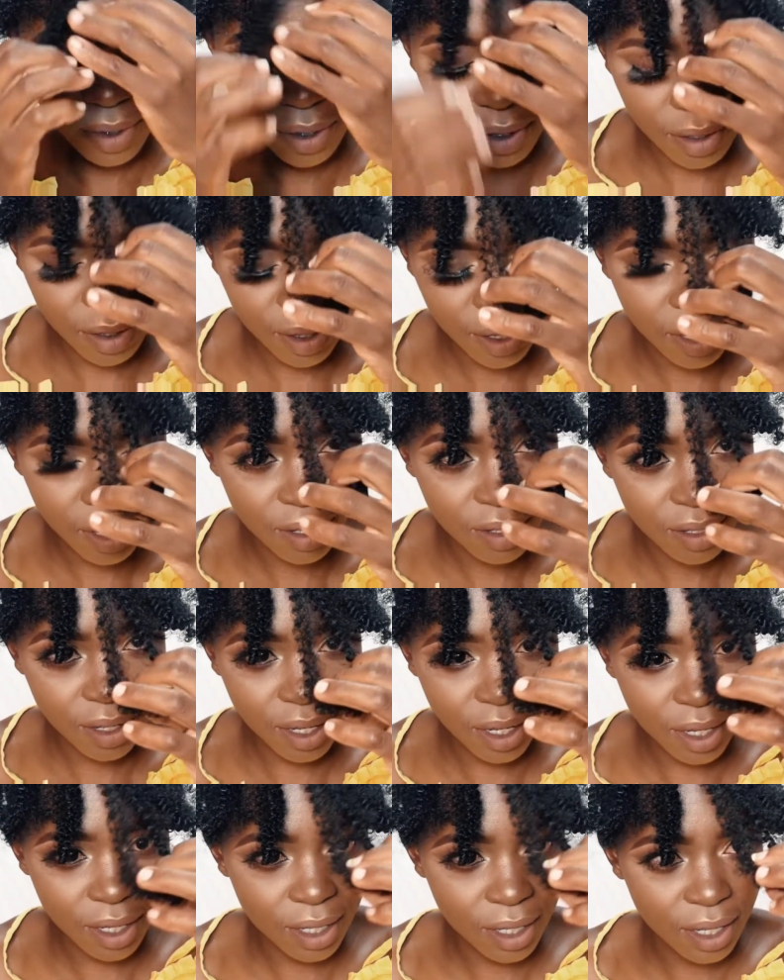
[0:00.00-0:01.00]
I need to
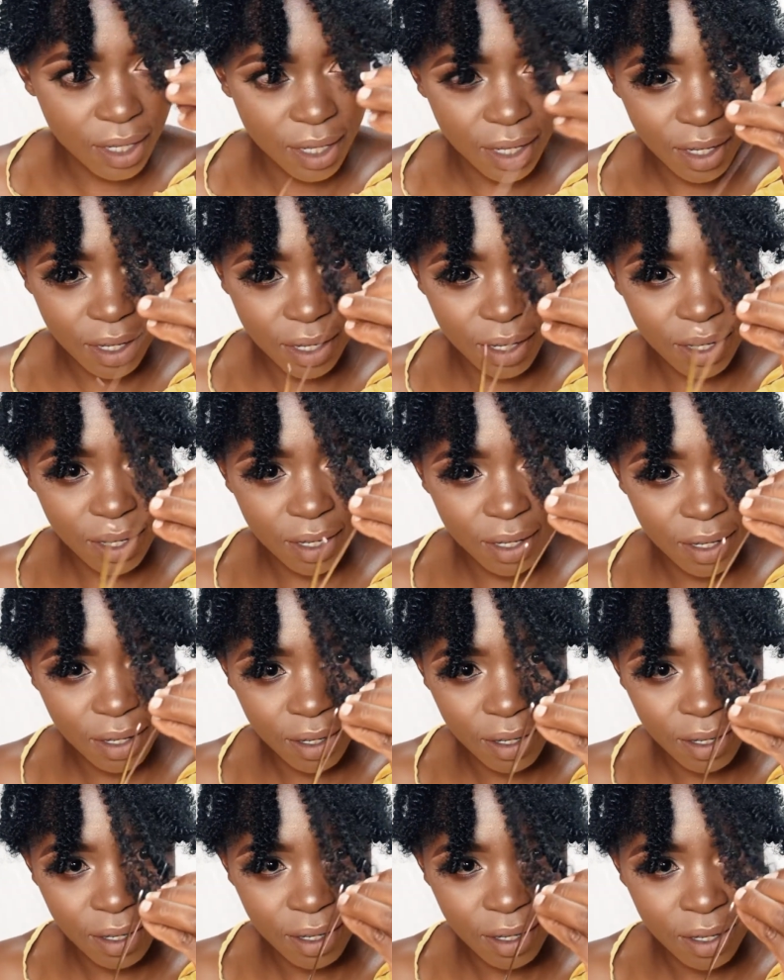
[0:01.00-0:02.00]
cut here.
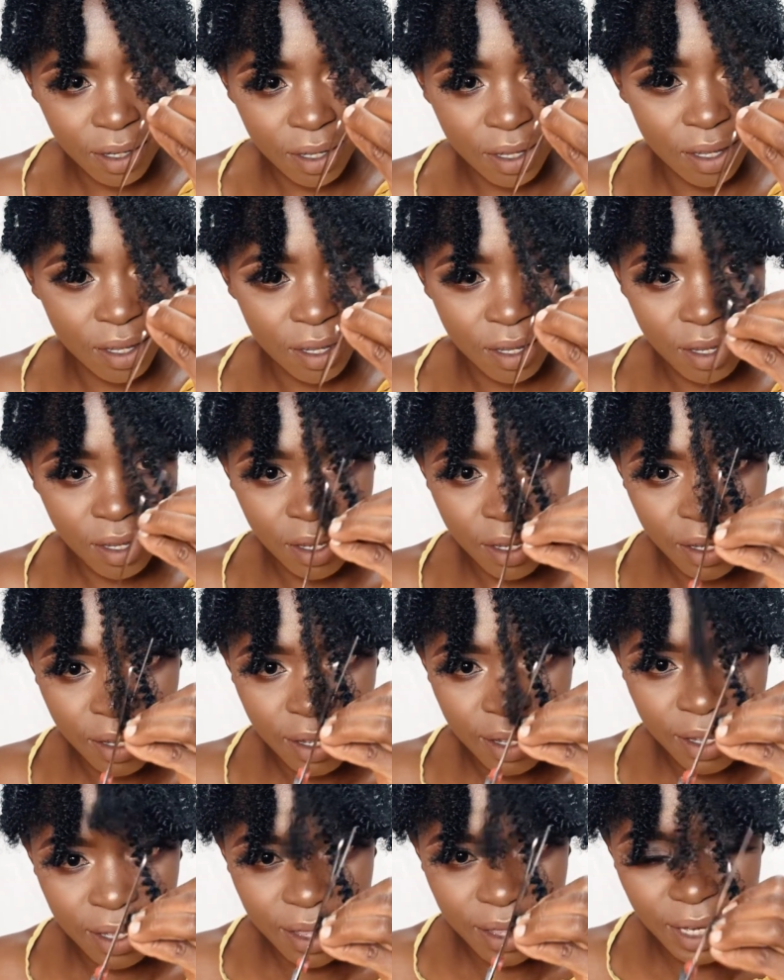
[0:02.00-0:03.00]

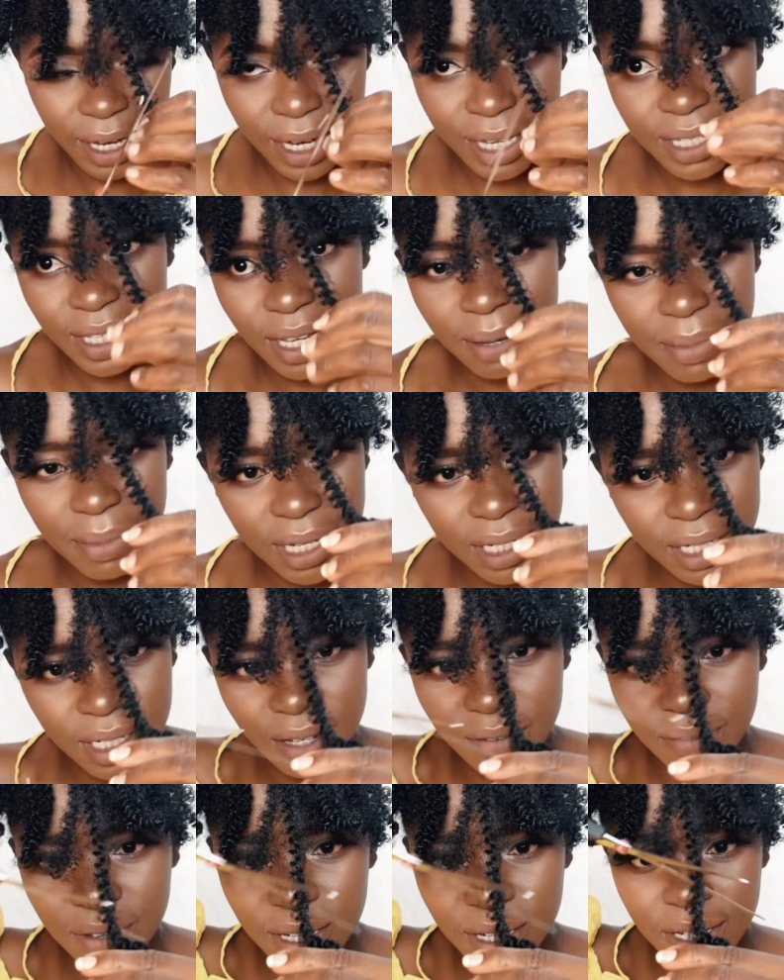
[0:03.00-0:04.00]
The last time I didn't
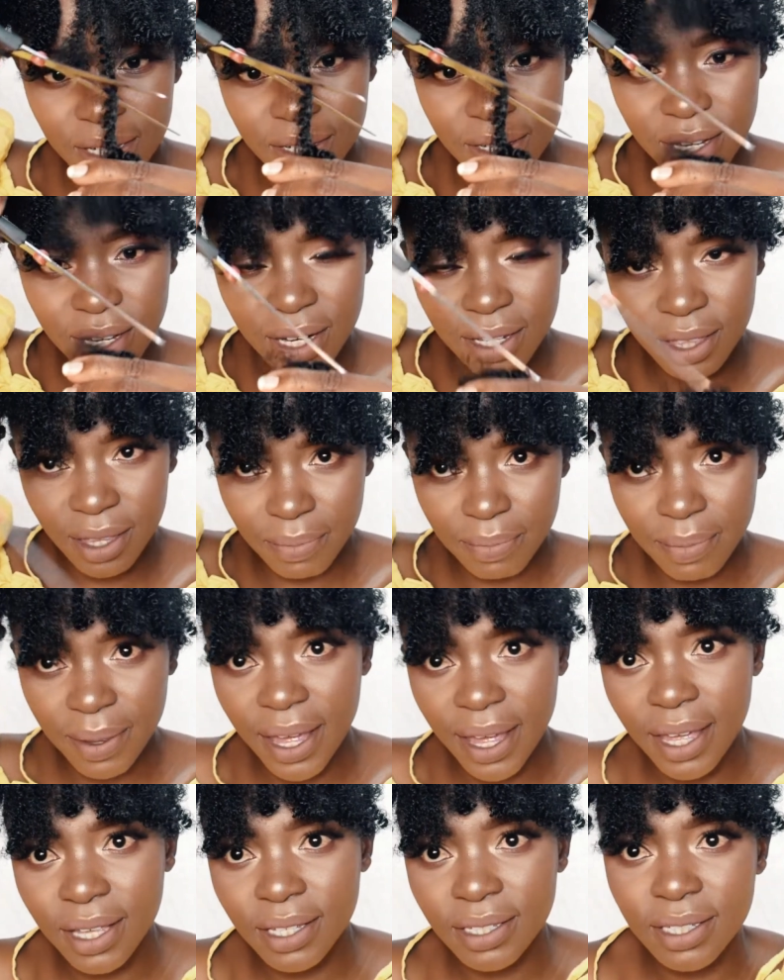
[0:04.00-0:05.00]
even need to cut the
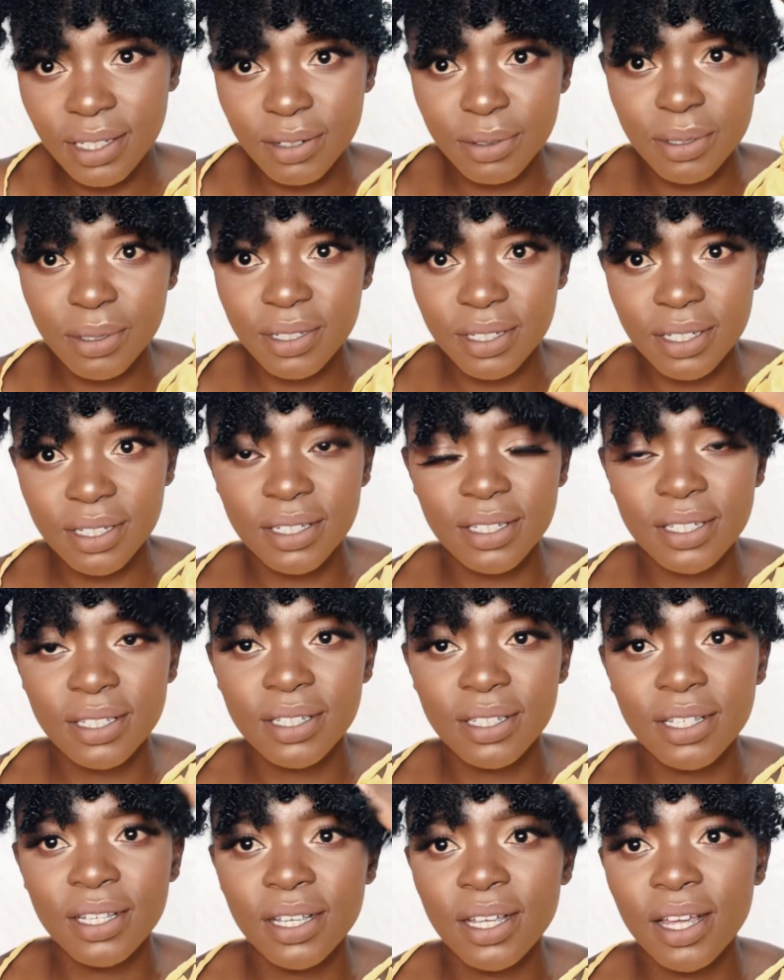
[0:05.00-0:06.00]
bangs, it was
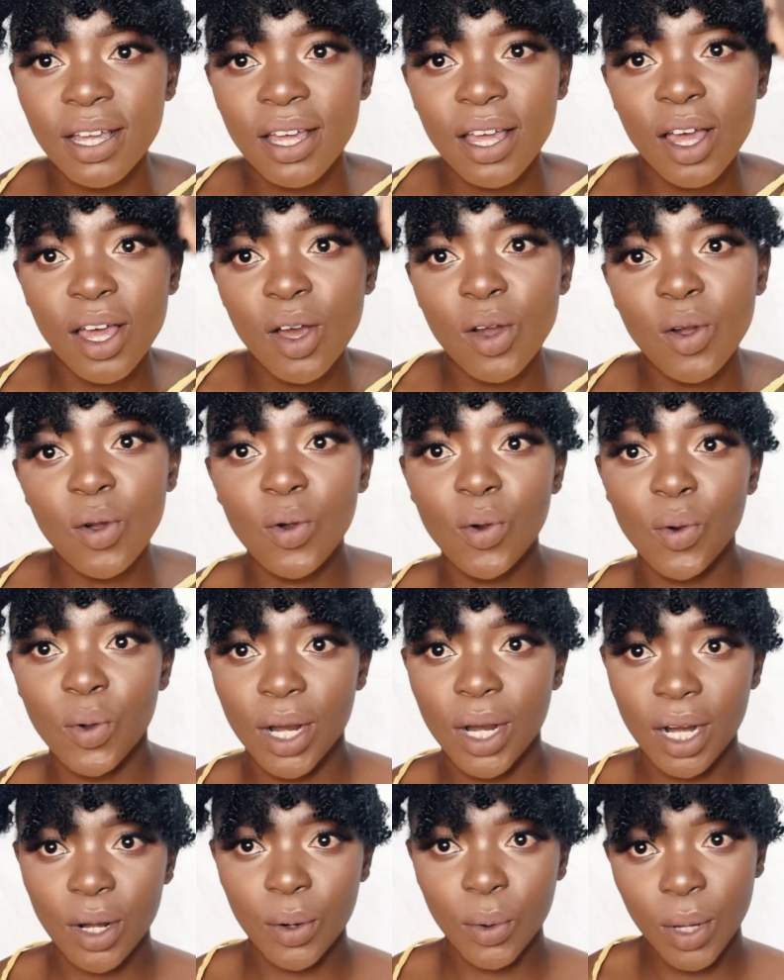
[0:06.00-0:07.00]
just
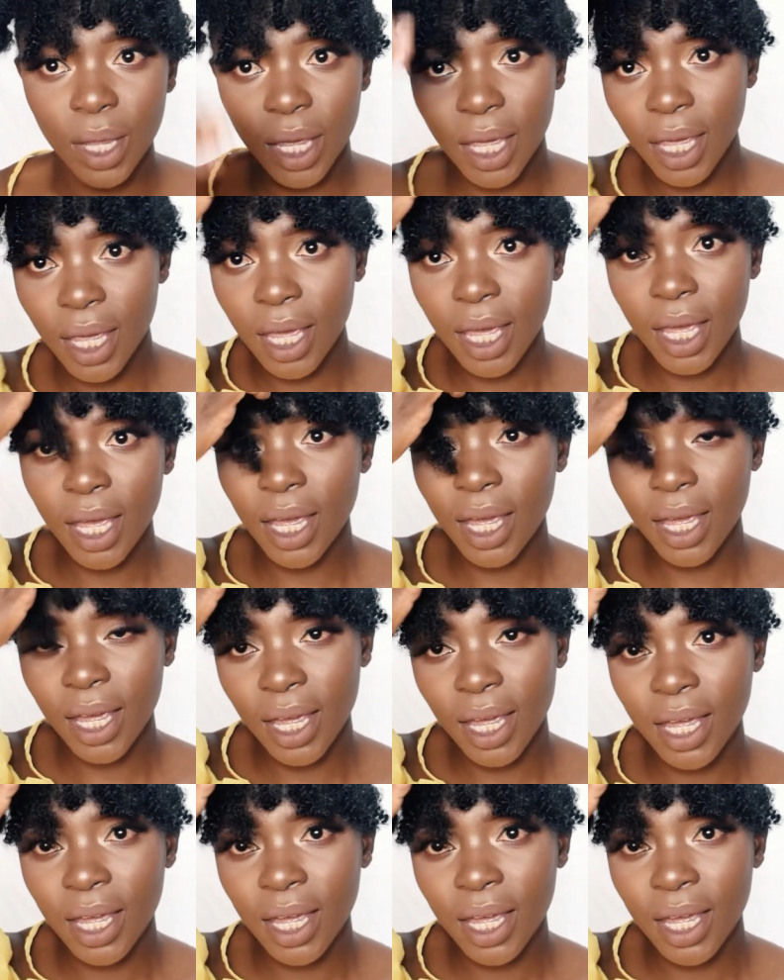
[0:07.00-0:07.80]
good and okay.